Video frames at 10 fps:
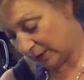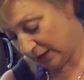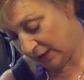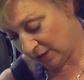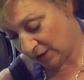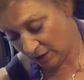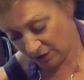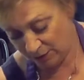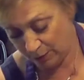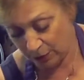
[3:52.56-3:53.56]
in a
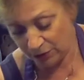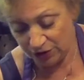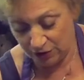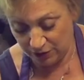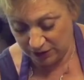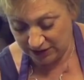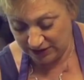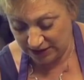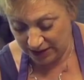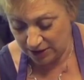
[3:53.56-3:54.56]
glass bowl so you can
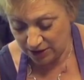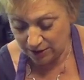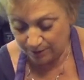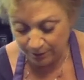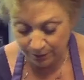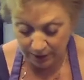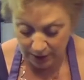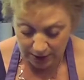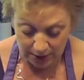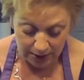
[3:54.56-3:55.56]
see it,
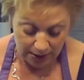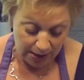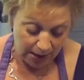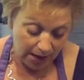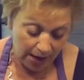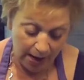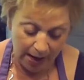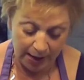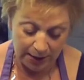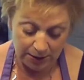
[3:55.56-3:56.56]

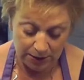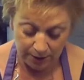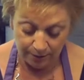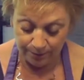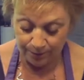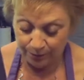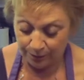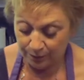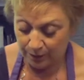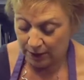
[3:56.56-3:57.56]
and
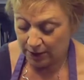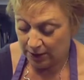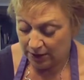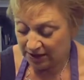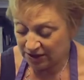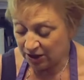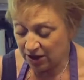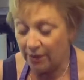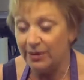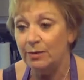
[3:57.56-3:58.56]
that's going to
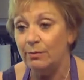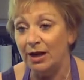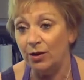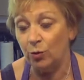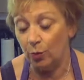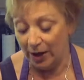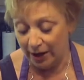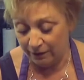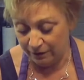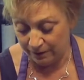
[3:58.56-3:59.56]
go in the
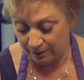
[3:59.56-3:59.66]
microwave